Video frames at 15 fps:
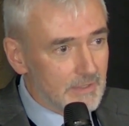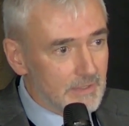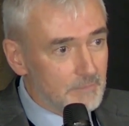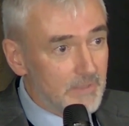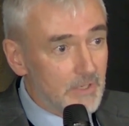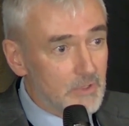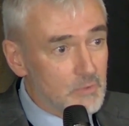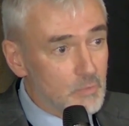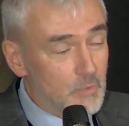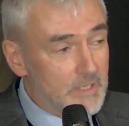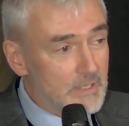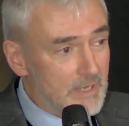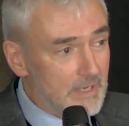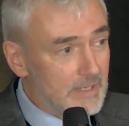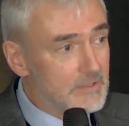because
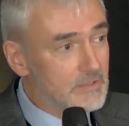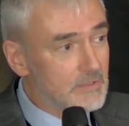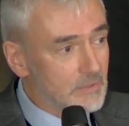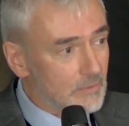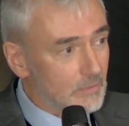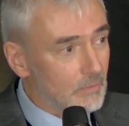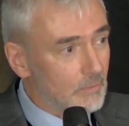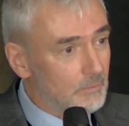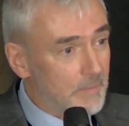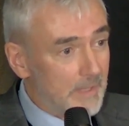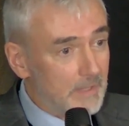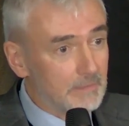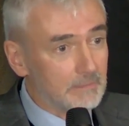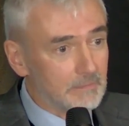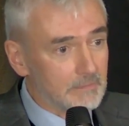we need to
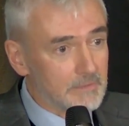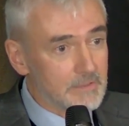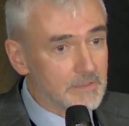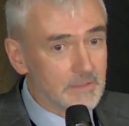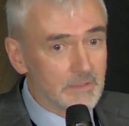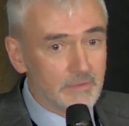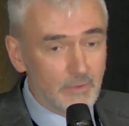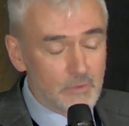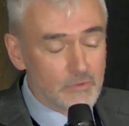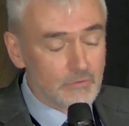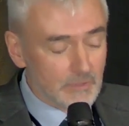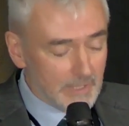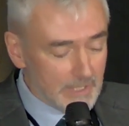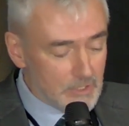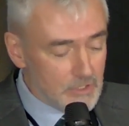build those
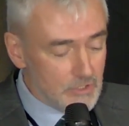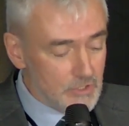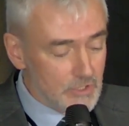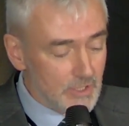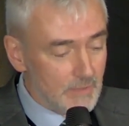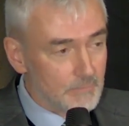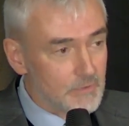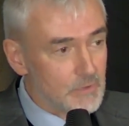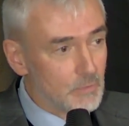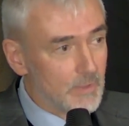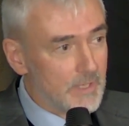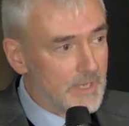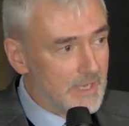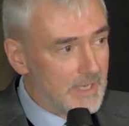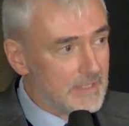relationships.
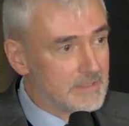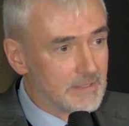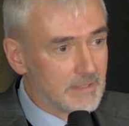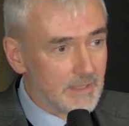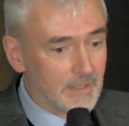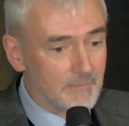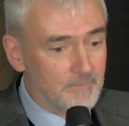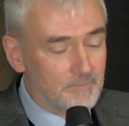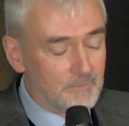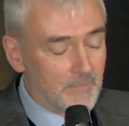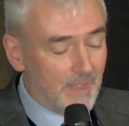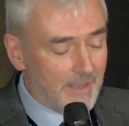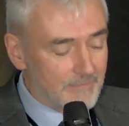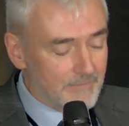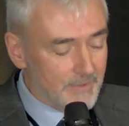We need to
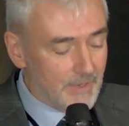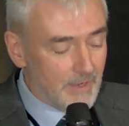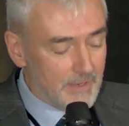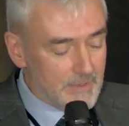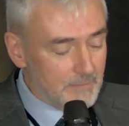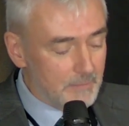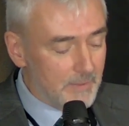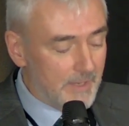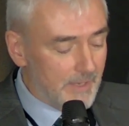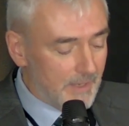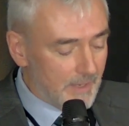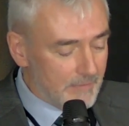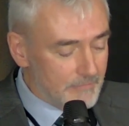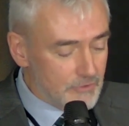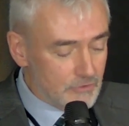have an
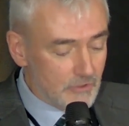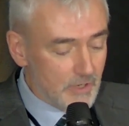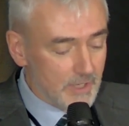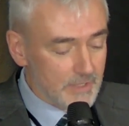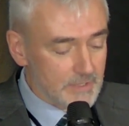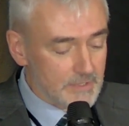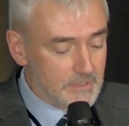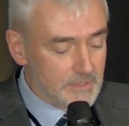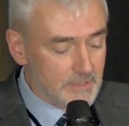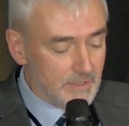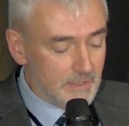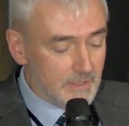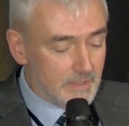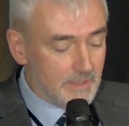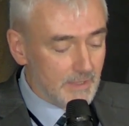underpinning of trust
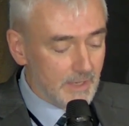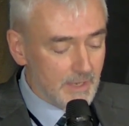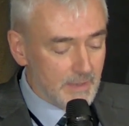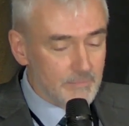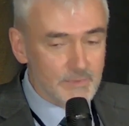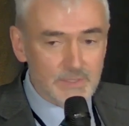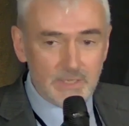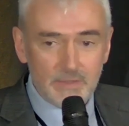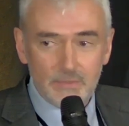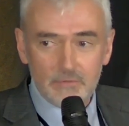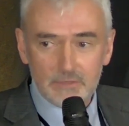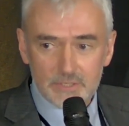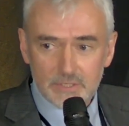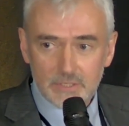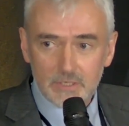that comes in the
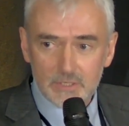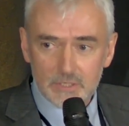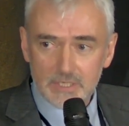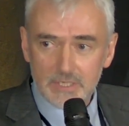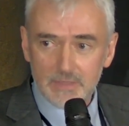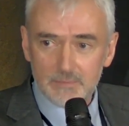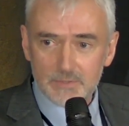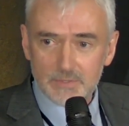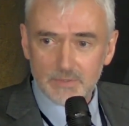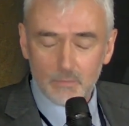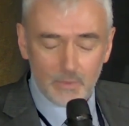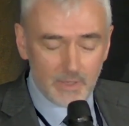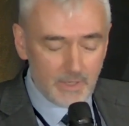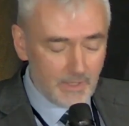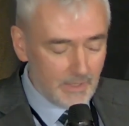research teams that
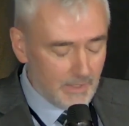we